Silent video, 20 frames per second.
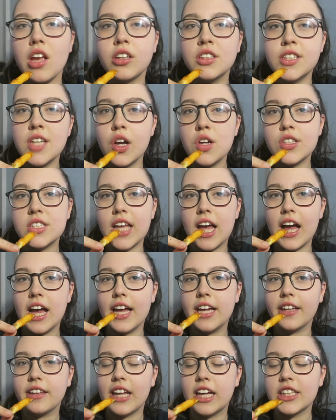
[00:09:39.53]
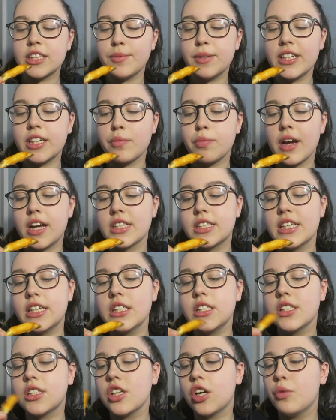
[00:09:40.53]
So I was like, that's a bit
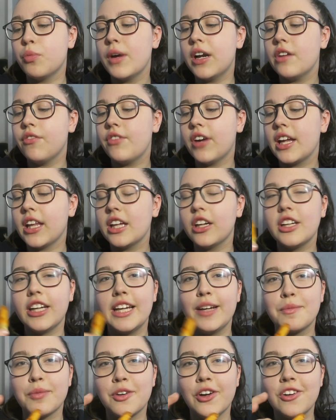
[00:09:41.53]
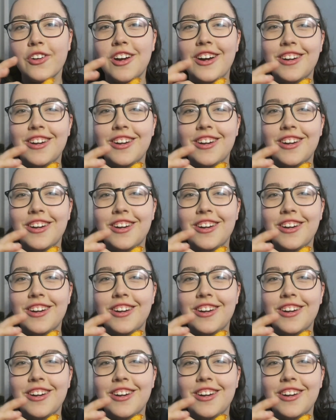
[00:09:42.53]
depressing. So when I finally could eat prawn